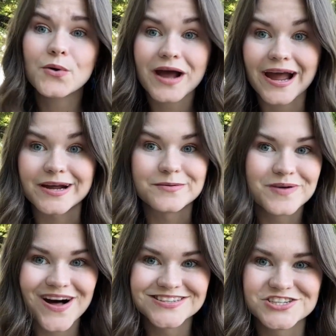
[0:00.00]
Okay,
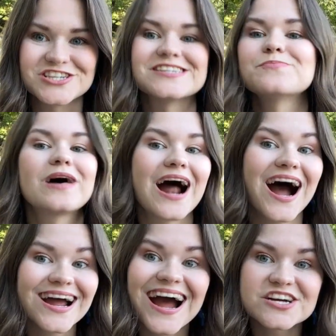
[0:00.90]
apologies, but
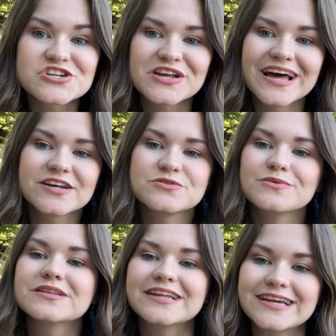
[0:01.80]
I actually had to
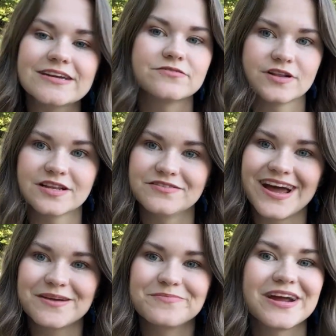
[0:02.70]
leave
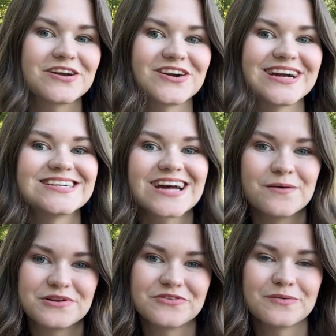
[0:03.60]
Levain Bakery to
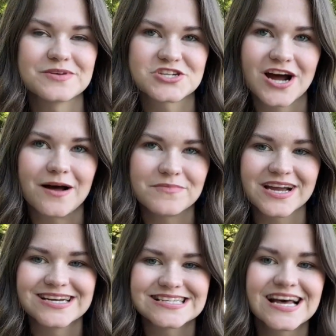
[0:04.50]
come and film this shot
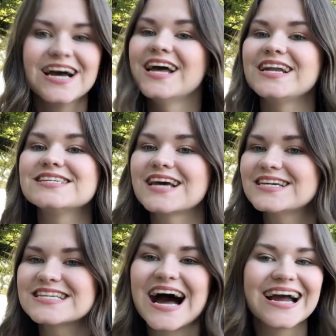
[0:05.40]
because it is
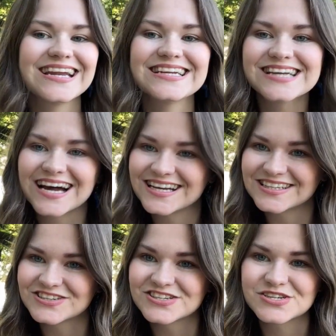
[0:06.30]
a tiny
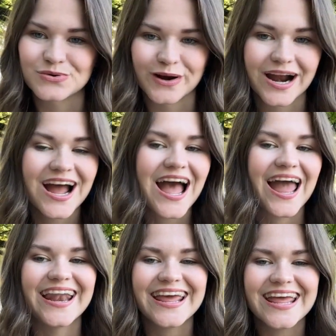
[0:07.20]
little store
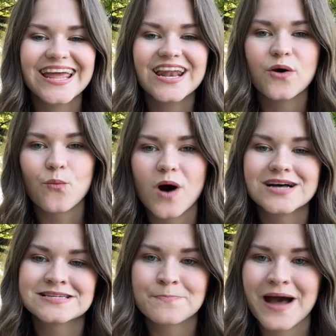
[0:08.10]
and it
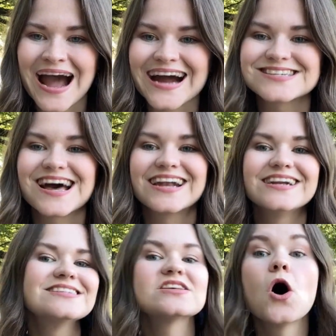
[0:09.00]
was packed, and
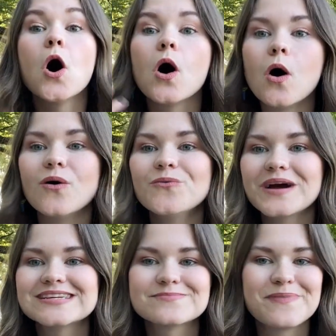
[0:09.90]
it is always